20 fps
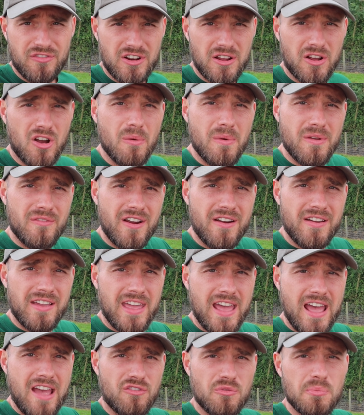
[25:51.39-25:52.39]
And I've got to be very
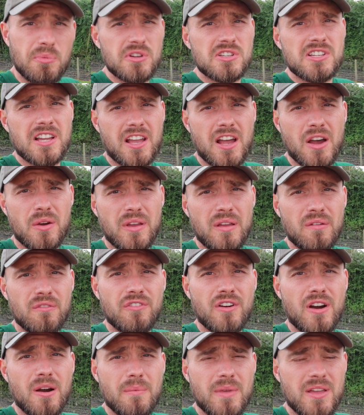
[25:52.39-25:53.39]
careful, because at Coking
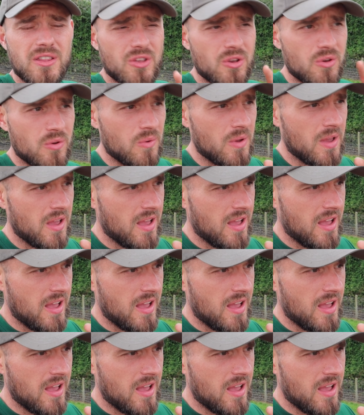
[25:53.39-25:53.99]
Farm they do